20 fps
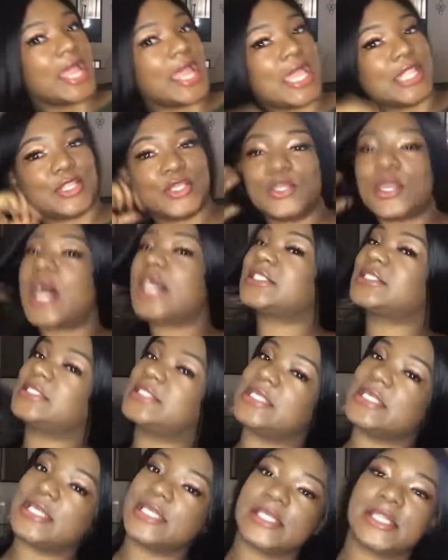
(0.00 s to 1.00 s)
And do y'all
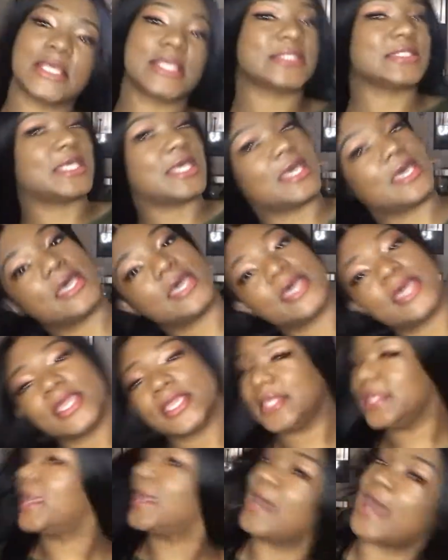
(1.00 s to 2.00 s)
see this hair?
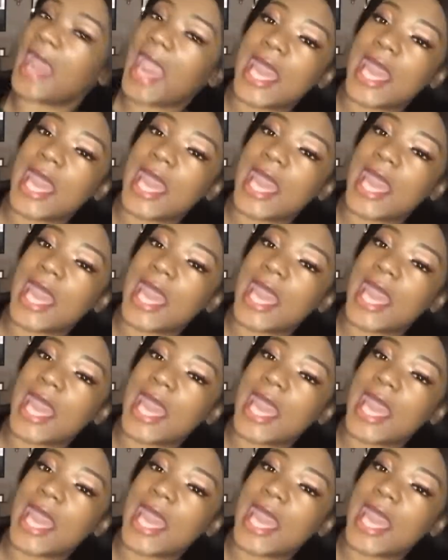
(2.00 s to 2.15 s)
Yeah,